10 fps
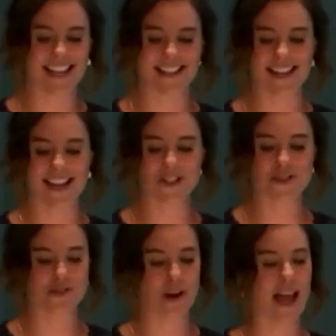as I
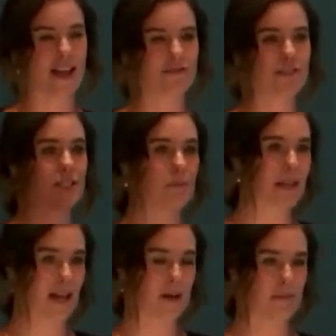strived to
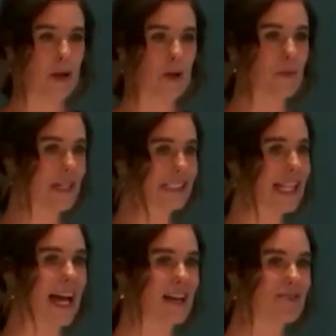become a real
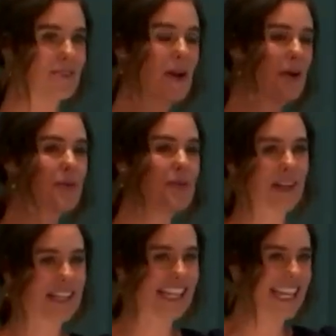live
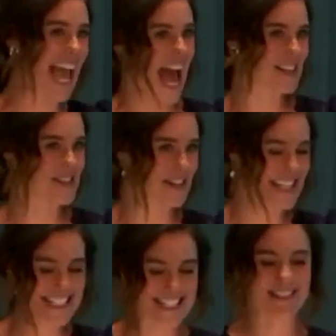working
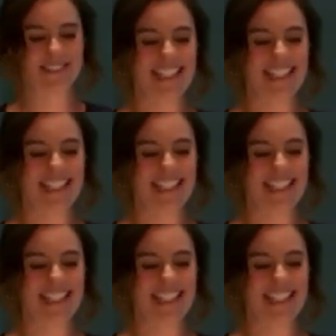actress.